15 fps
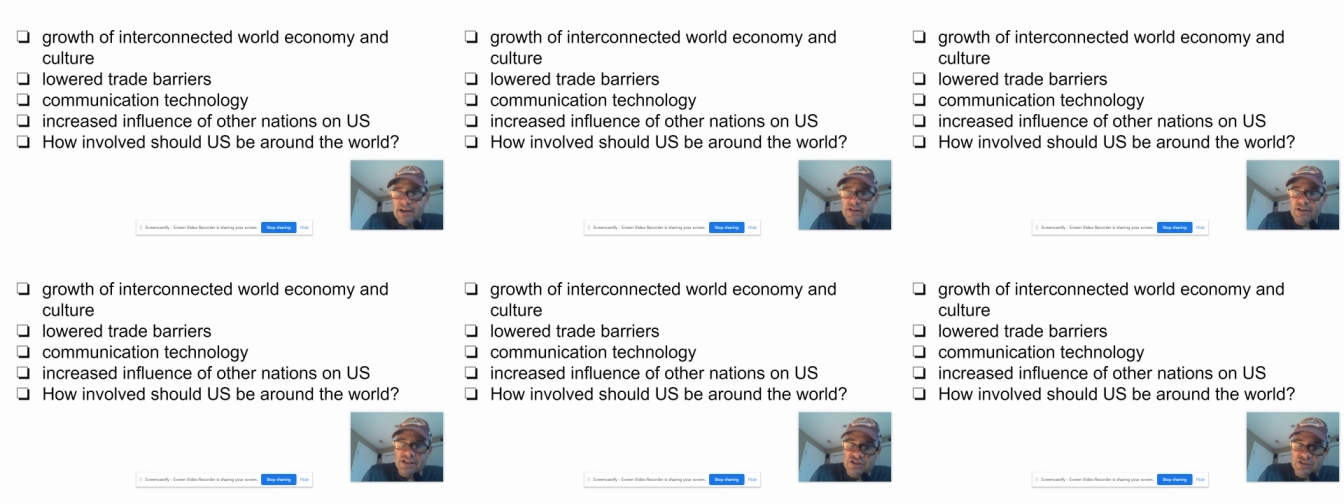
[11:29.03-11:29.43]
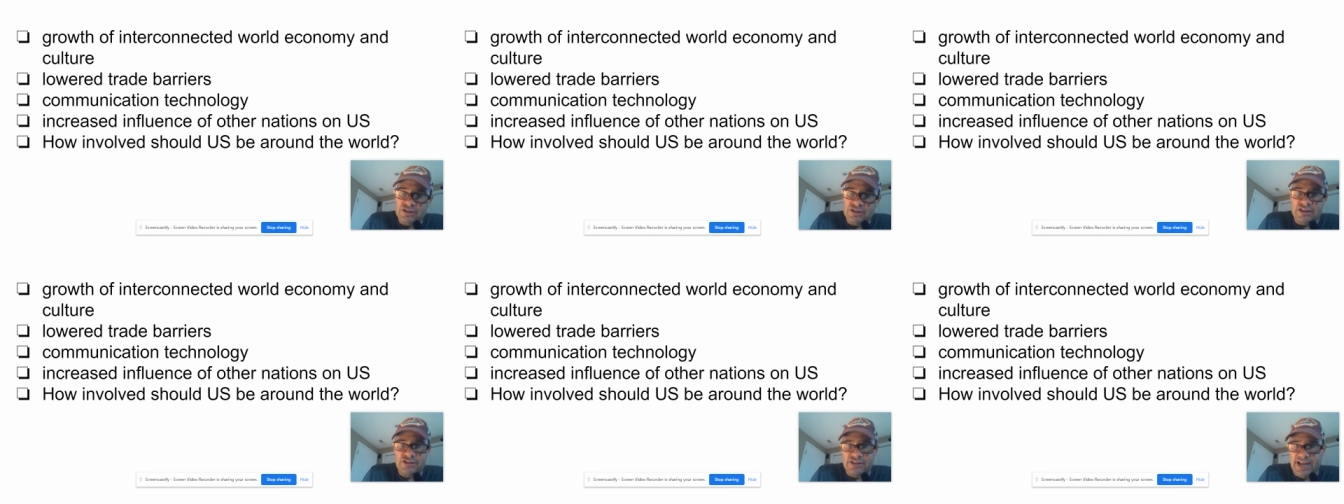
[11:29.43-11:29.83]
let's
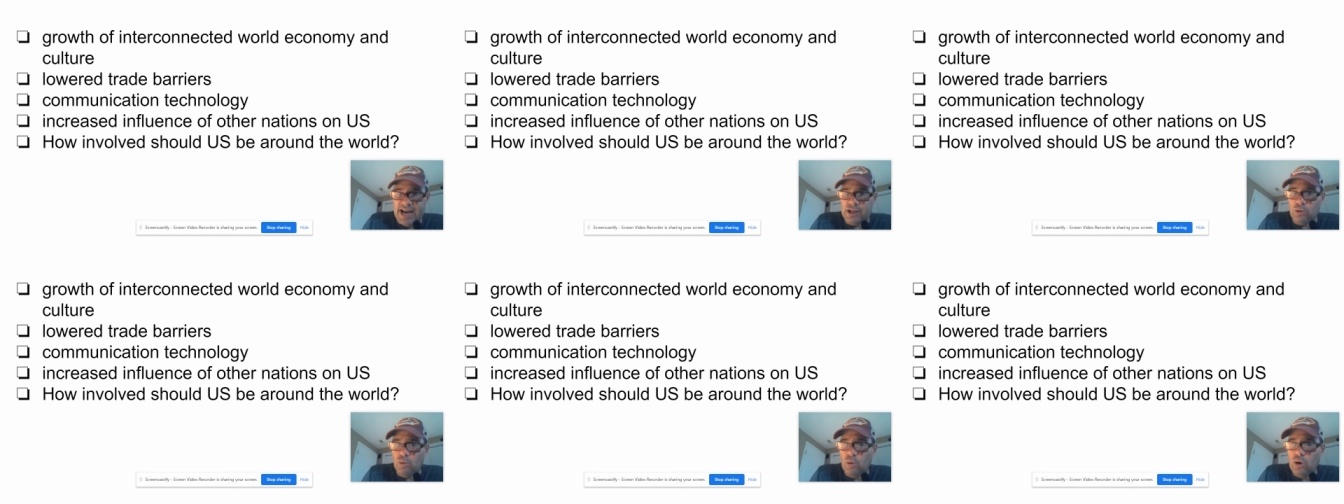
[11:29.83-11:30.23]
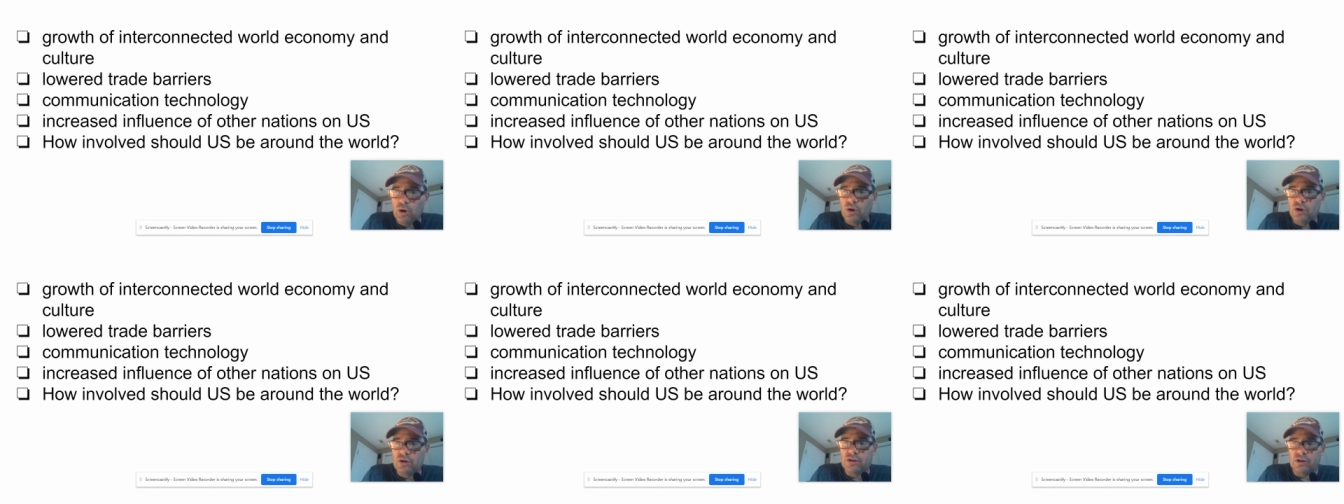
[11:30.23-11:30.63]
let's stay out of the
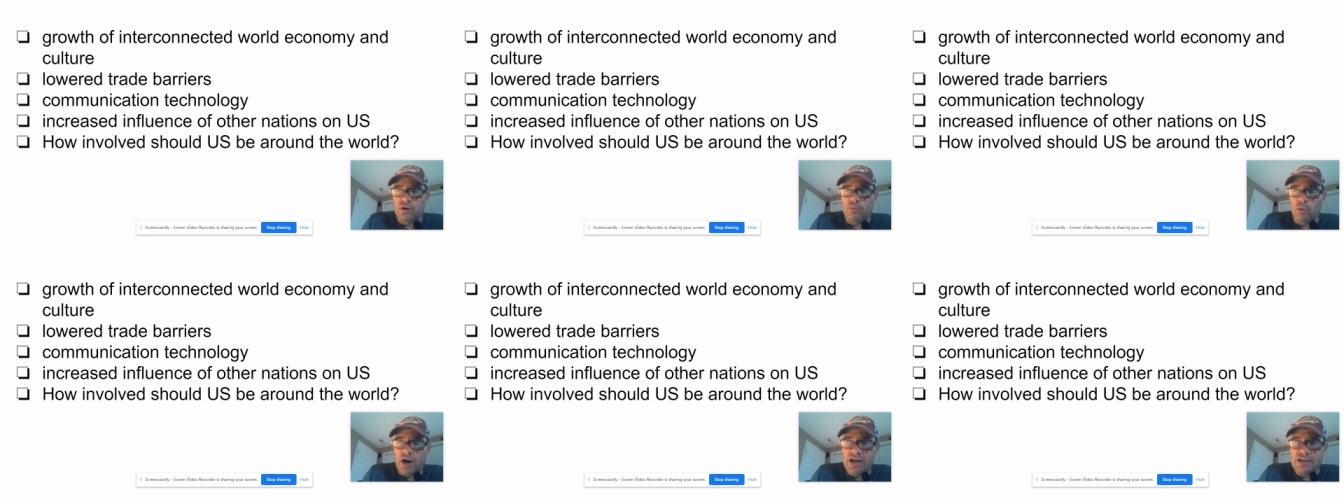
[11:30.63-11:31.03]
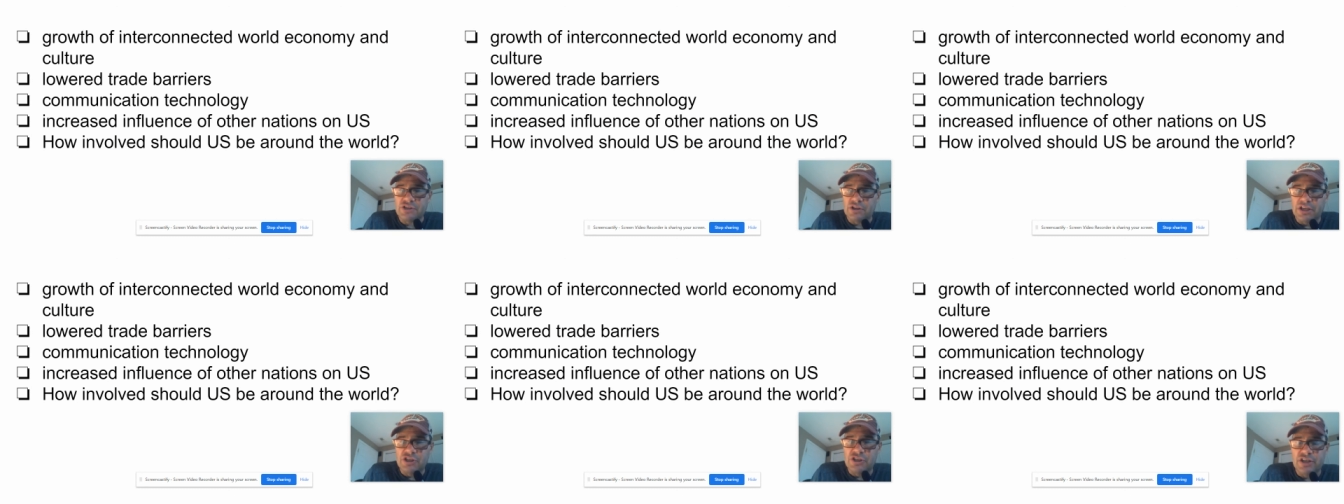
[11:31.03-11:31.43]
world, a little more
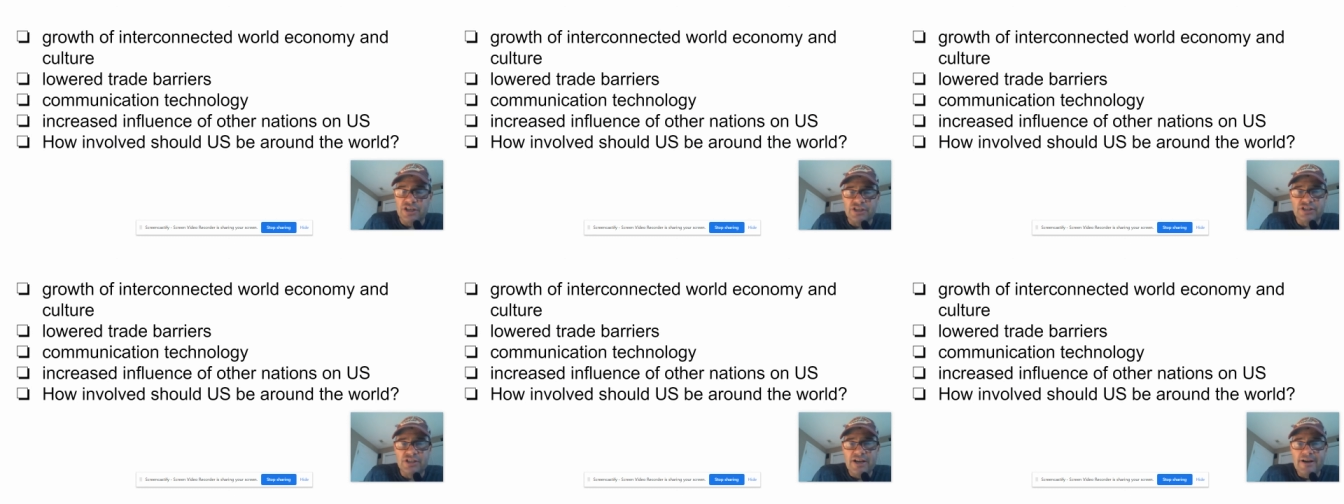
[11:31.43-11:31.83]
isolationist.